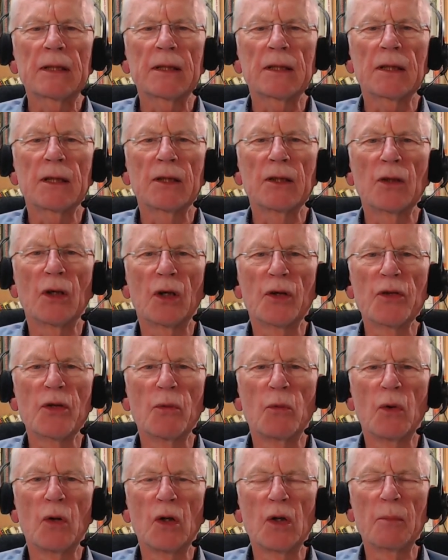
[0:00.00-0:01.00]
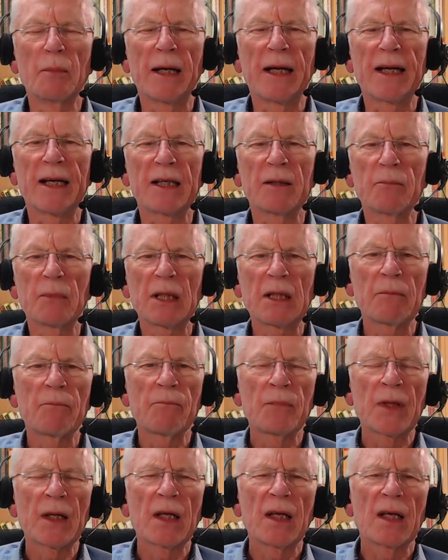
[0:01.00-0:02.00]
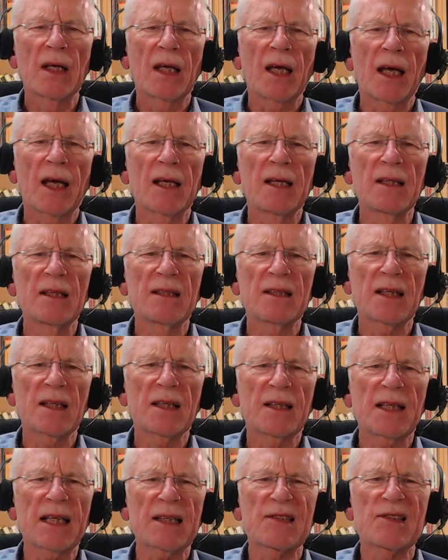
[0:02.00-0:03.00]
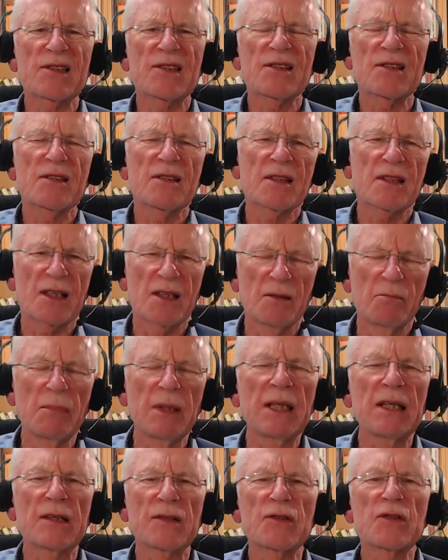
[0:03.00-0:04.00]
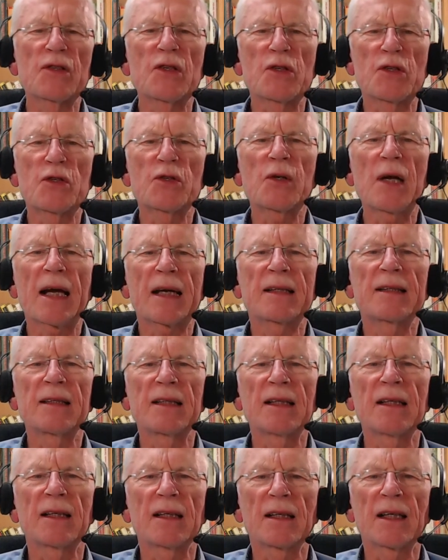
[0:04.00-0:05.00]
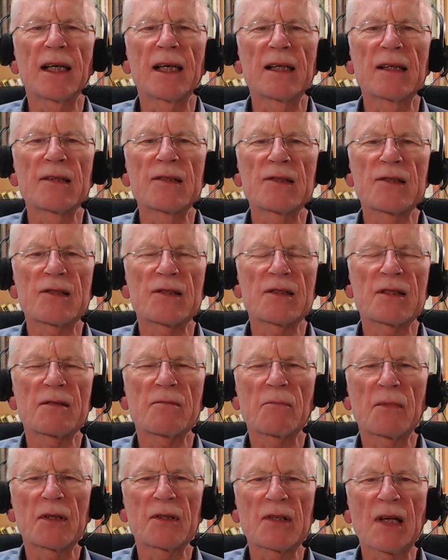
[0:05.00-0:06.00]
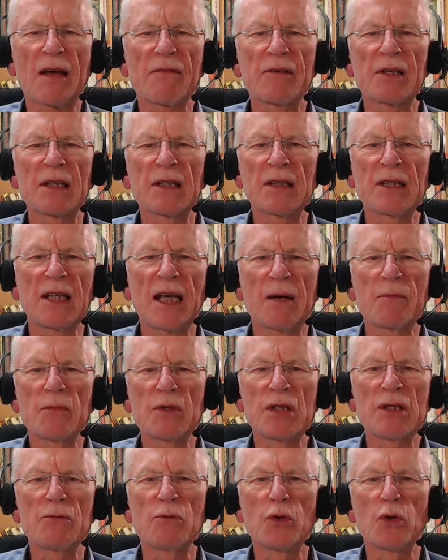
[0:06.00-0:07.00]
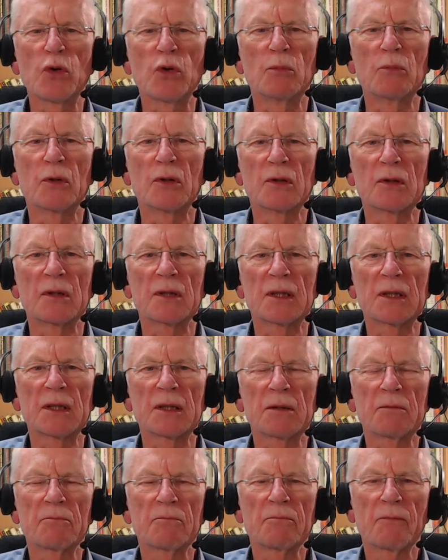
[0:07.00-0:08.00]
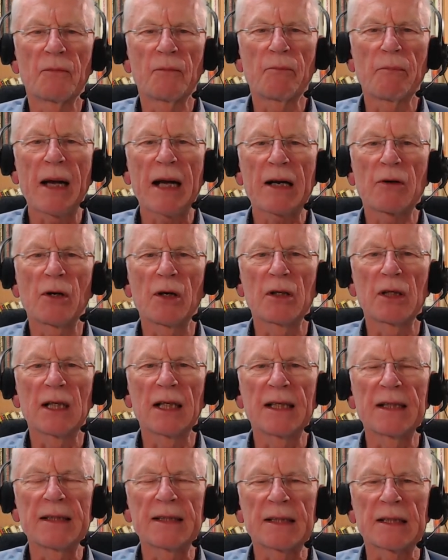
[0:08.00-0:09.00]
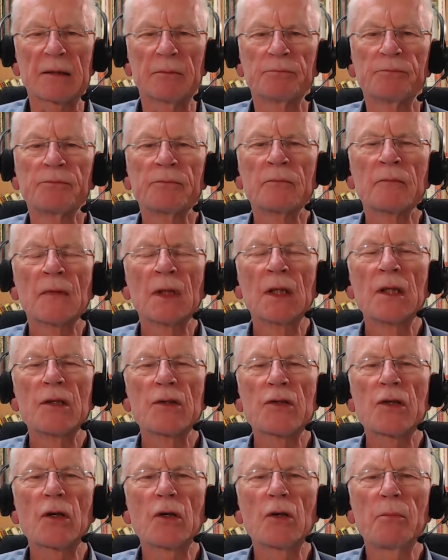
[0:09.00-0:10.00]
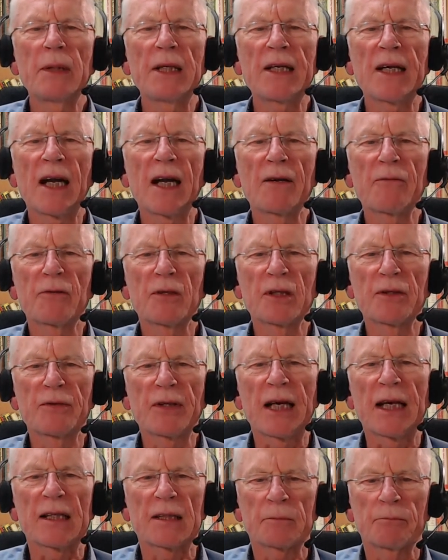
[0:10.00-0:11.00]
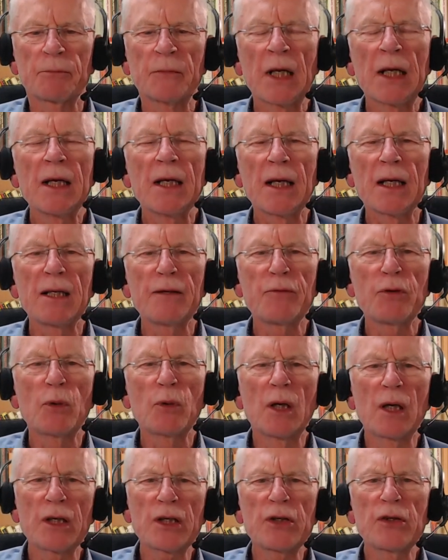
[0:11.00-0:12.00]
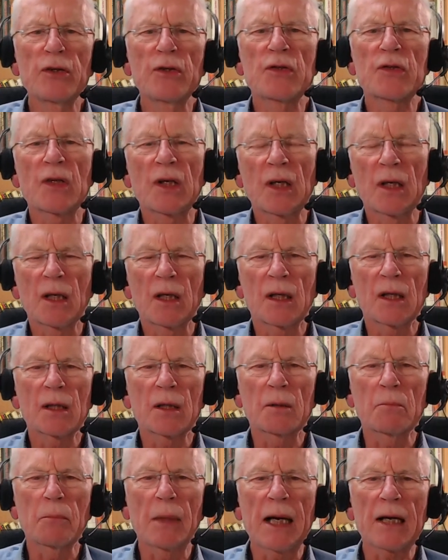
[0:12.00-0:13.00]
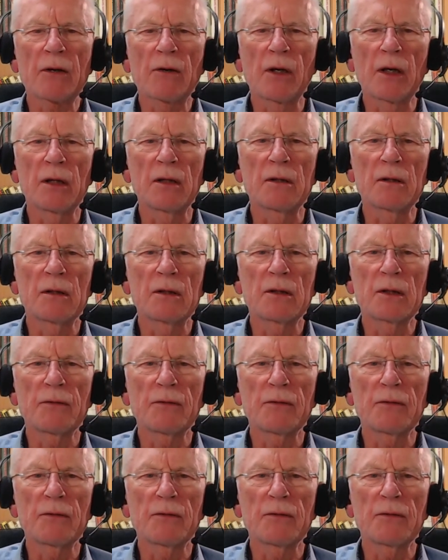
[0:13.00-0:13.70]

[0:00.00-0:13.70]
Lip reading: on the wall behind me, and that can be as distracting as having the empty room or the background lighting. So be careful of that. And if you are using a virtual